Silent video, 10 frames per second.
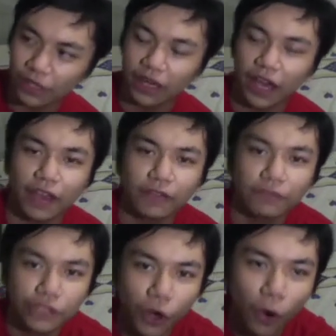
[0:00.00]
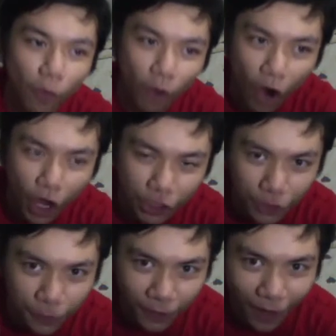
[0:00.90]
live show on
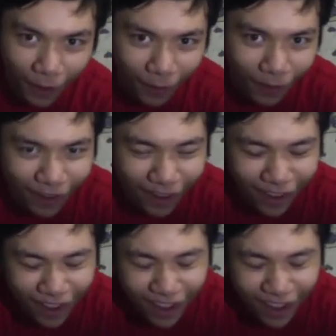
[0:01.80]
you now? Oh.